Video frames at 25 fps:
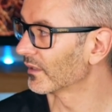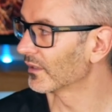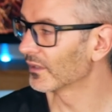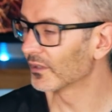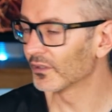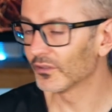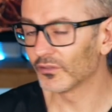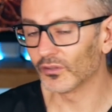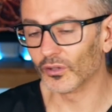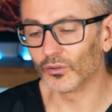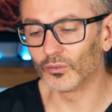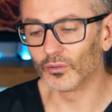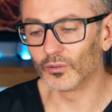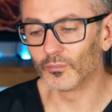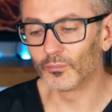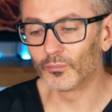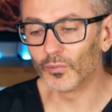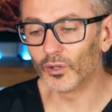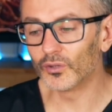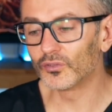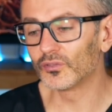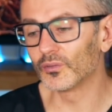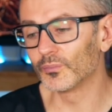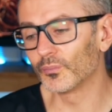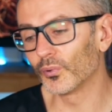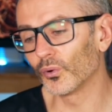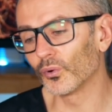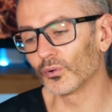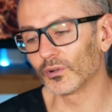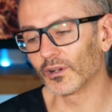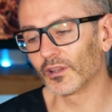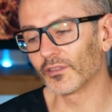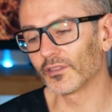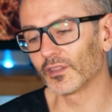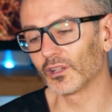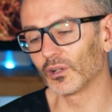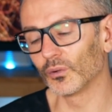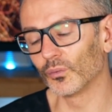So most important, I
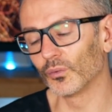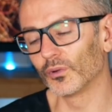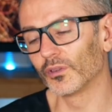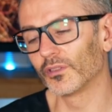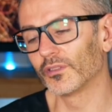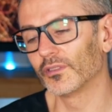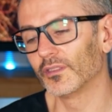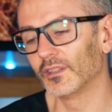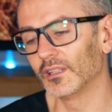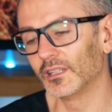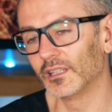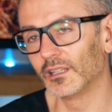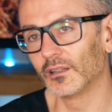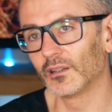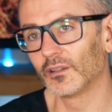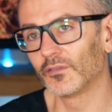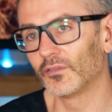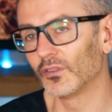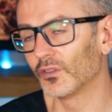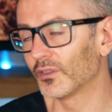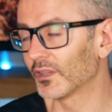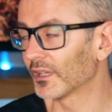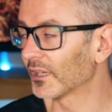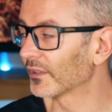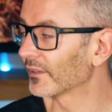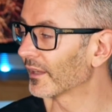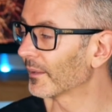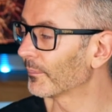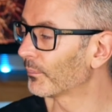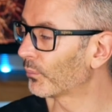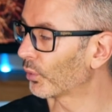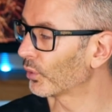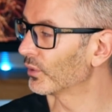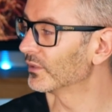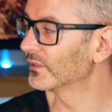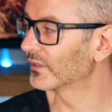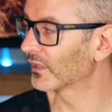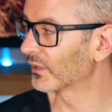think, with the, if you think of that
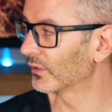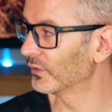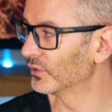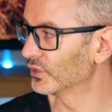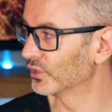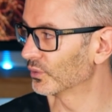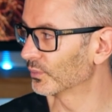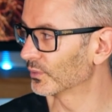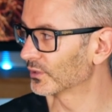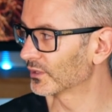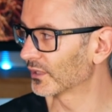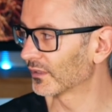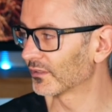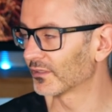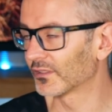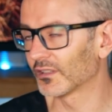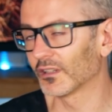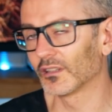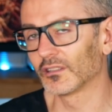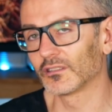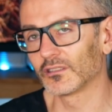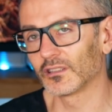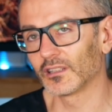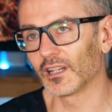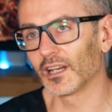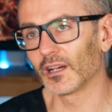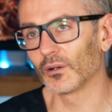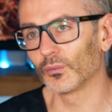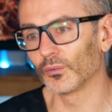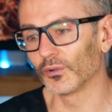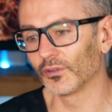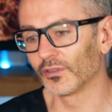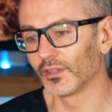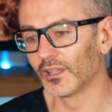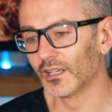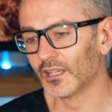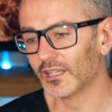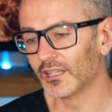point occlusion, which I started out with,
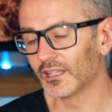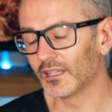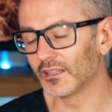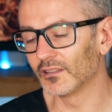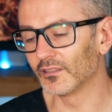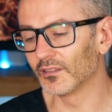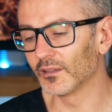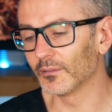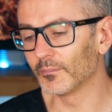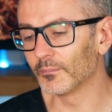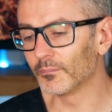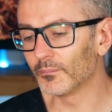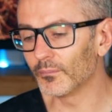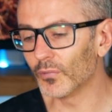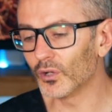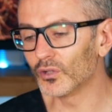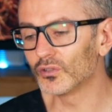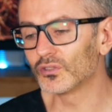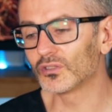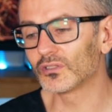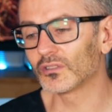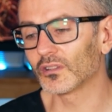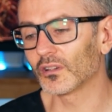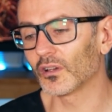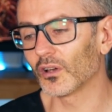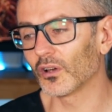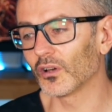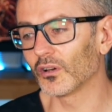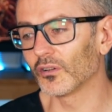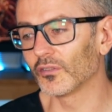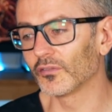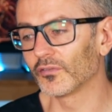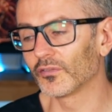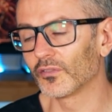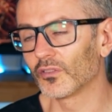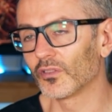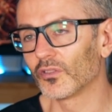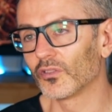is that most
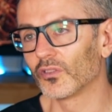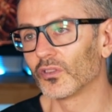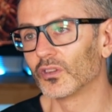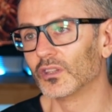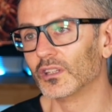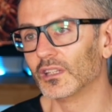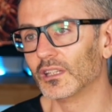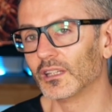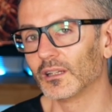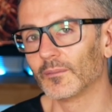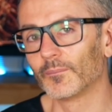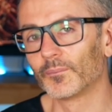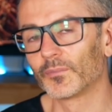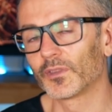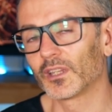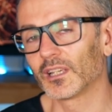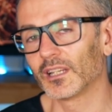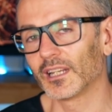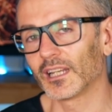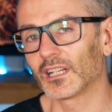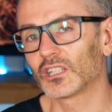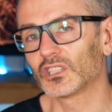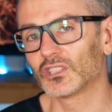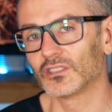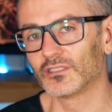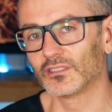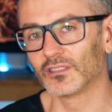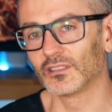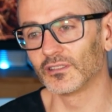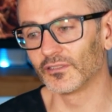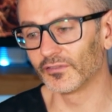of the connections in the